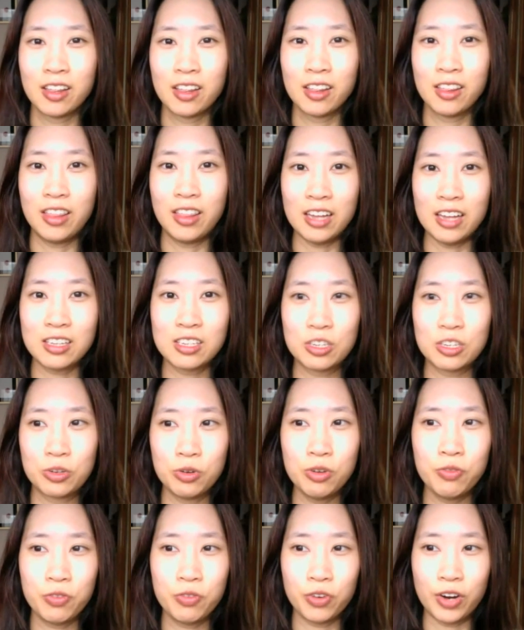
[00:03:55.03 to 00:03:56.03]
that's
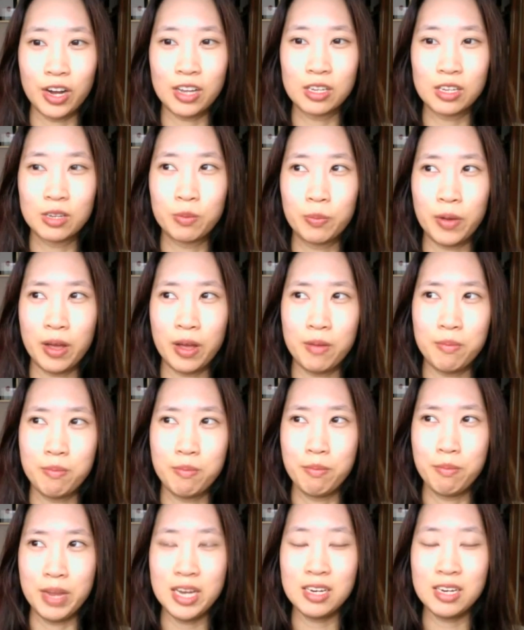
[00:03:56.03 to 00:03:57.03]
good for us, but
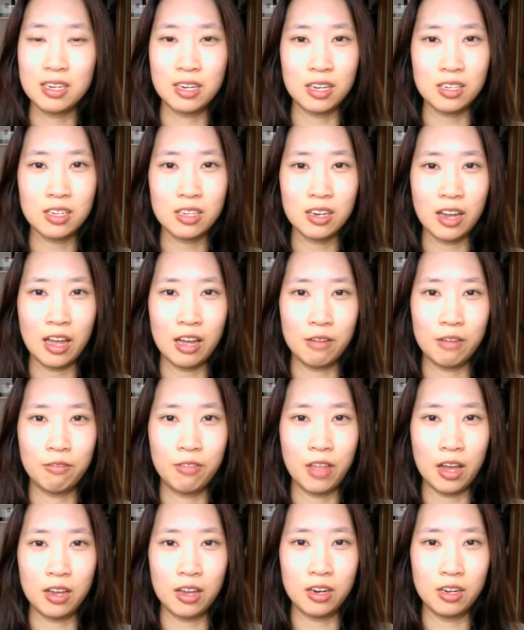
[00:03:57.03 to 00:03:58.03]
meat doesn't have
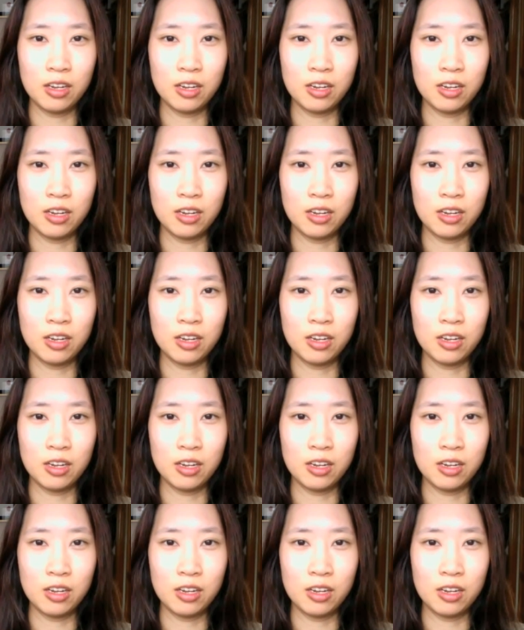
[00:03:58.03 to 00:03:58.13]
that